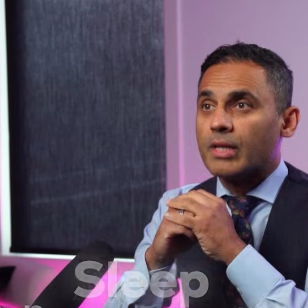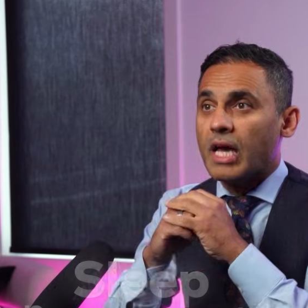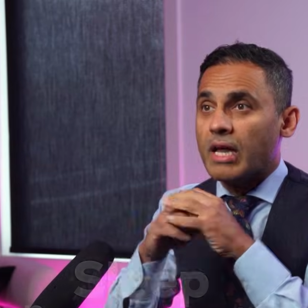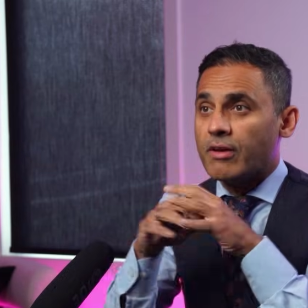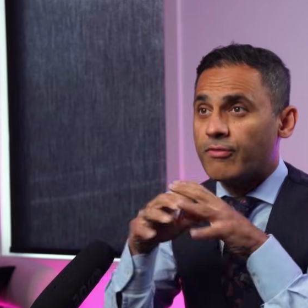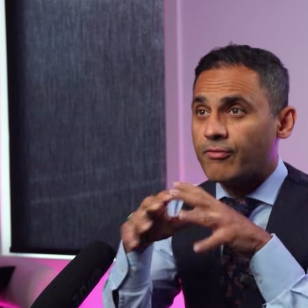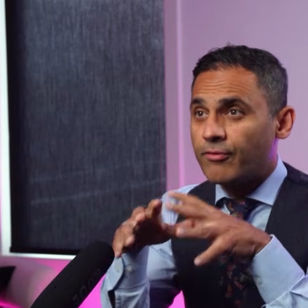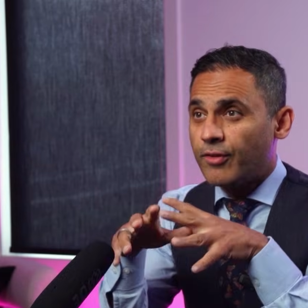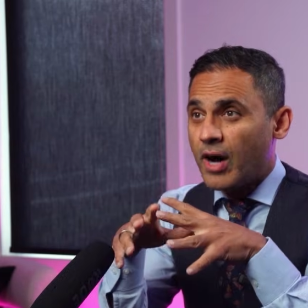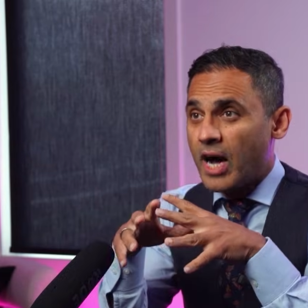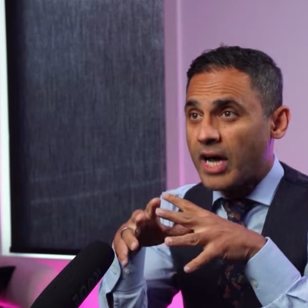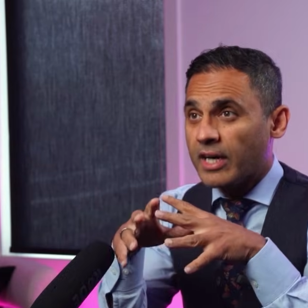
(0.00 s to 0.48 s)

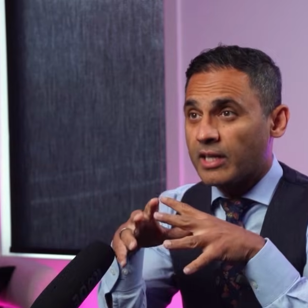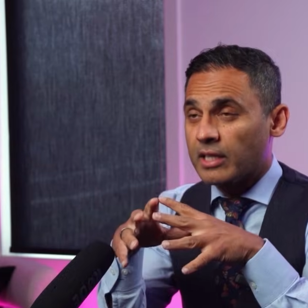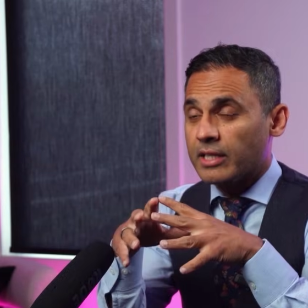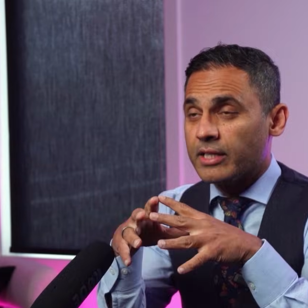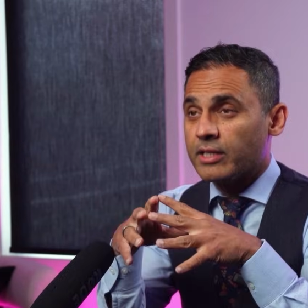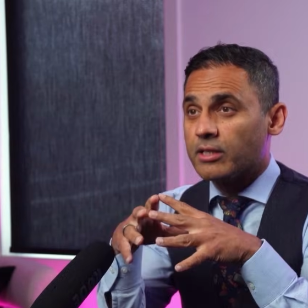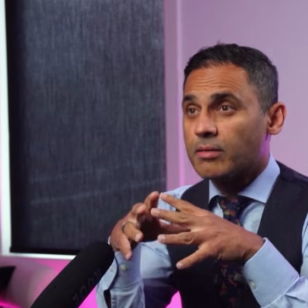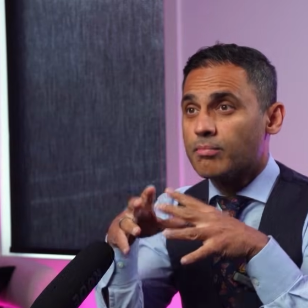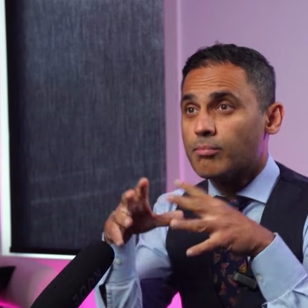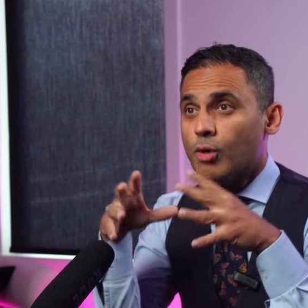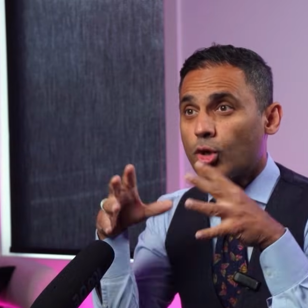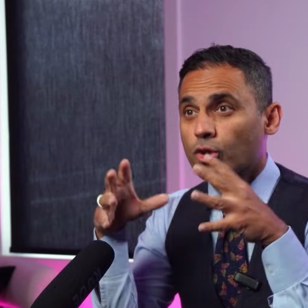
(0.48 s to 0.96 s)
And
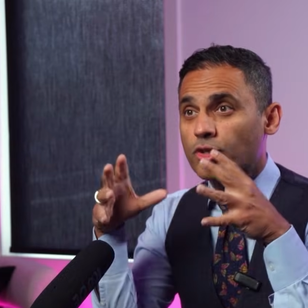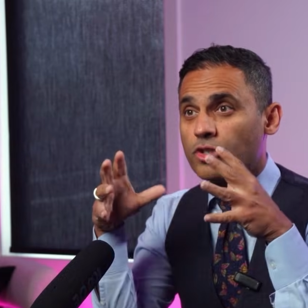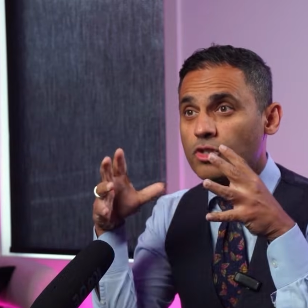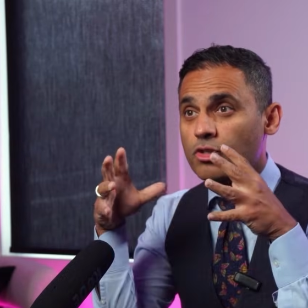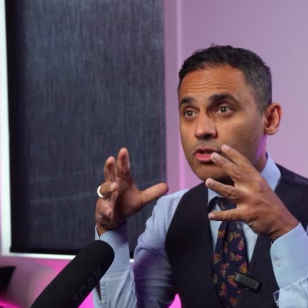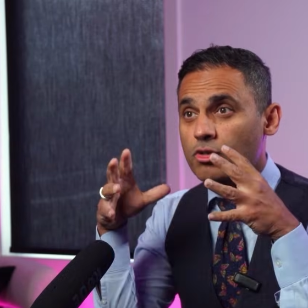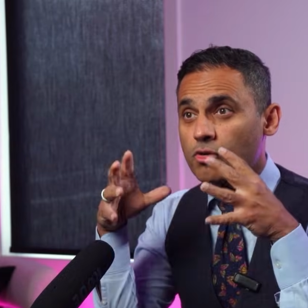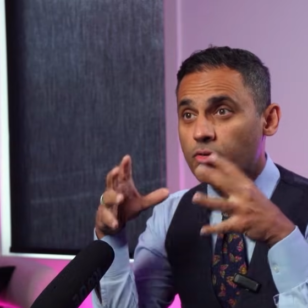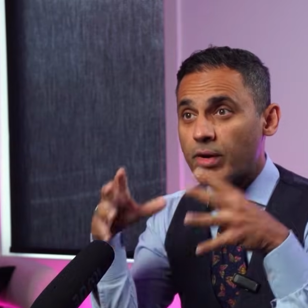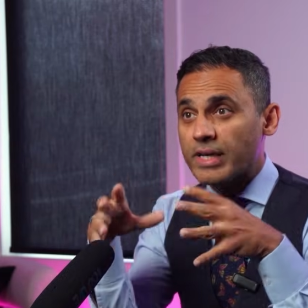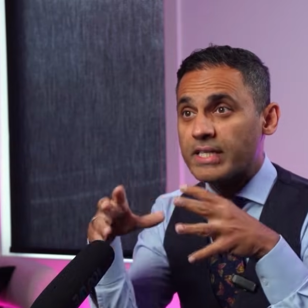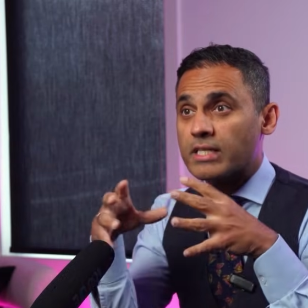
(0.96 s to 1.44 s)
finally, the most
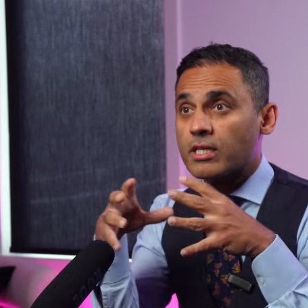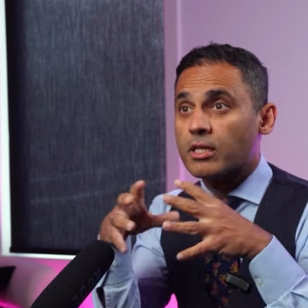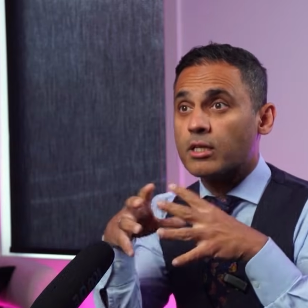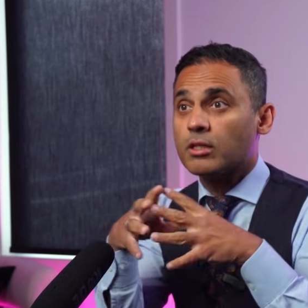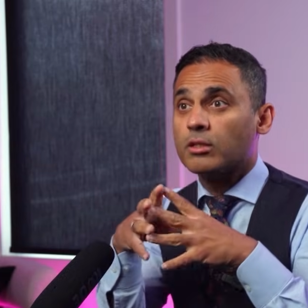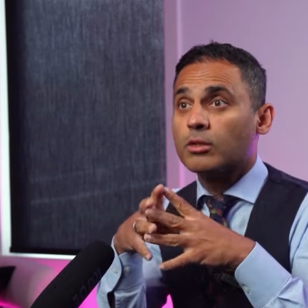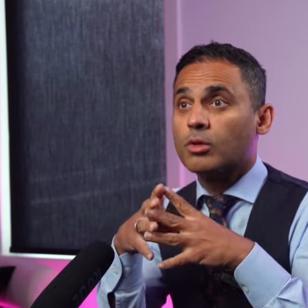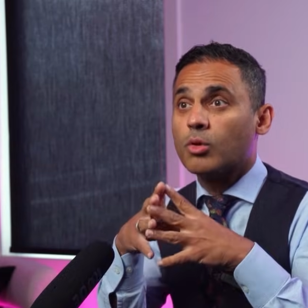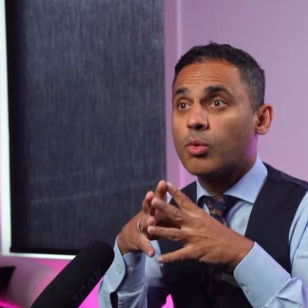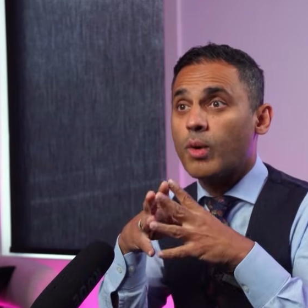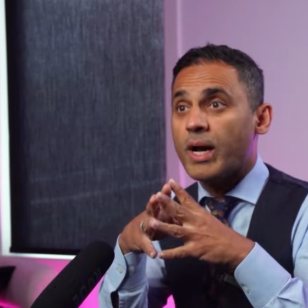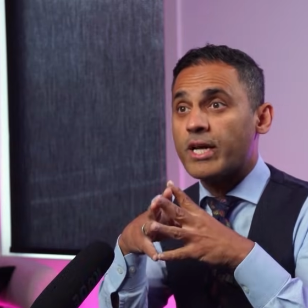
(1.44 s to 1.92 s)

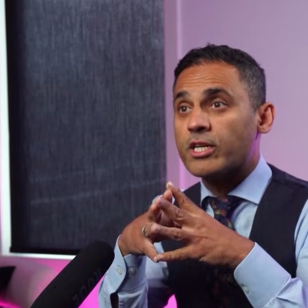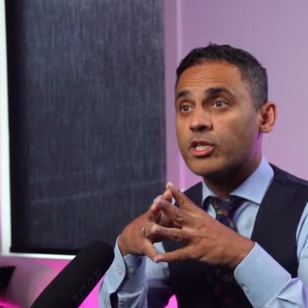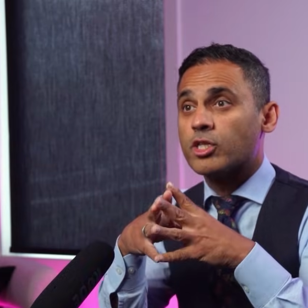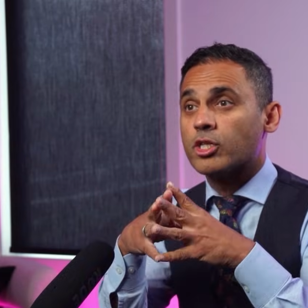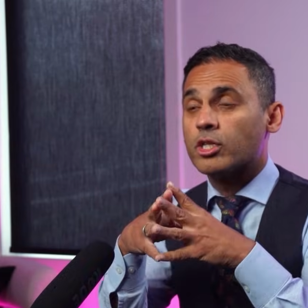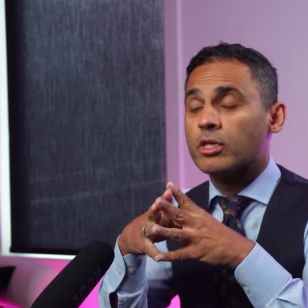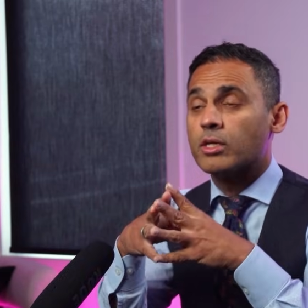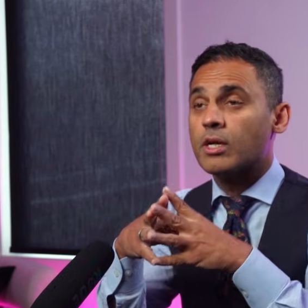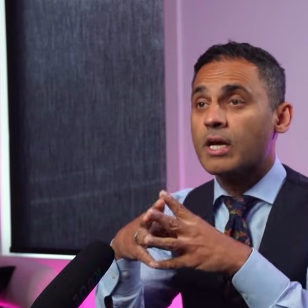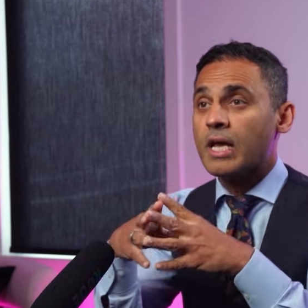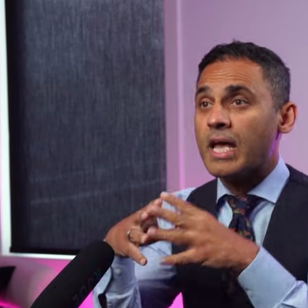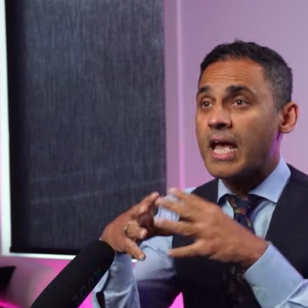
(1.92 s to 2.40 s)
critical
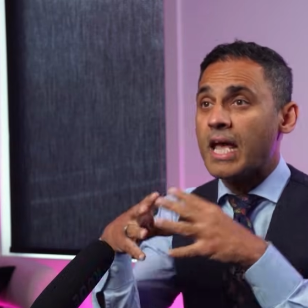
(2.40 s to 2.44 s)
question,